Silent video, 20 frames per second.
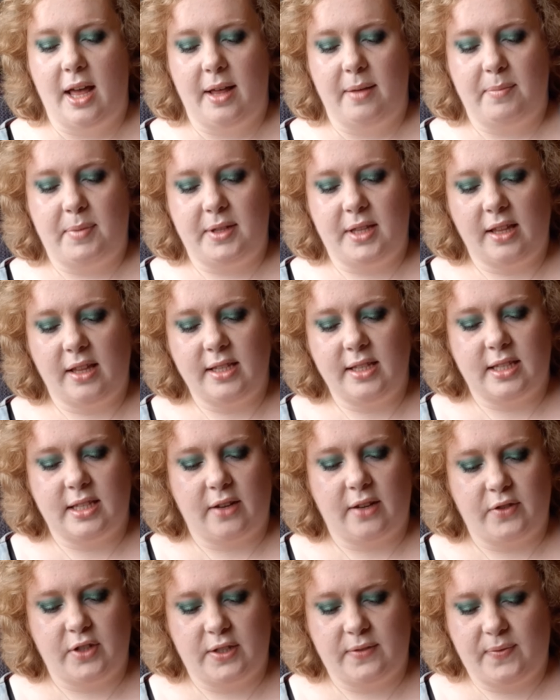but other
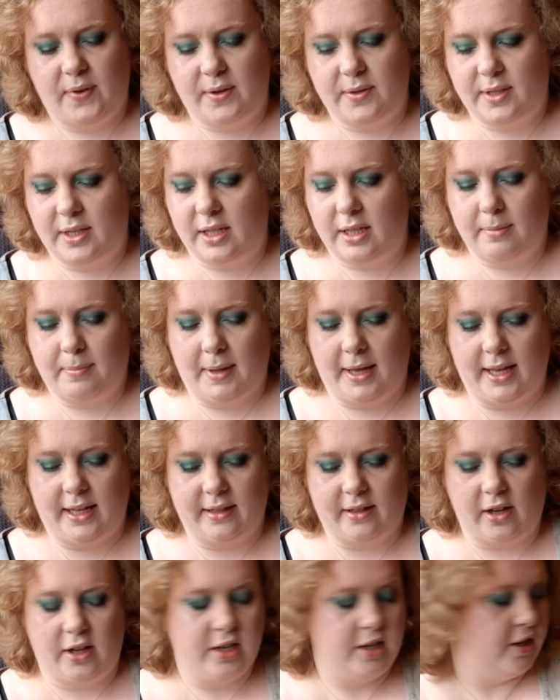stuff just feels a little bit
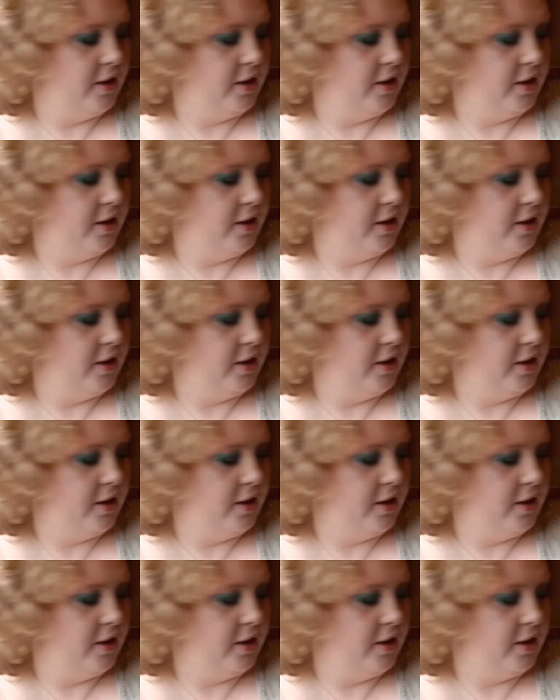kind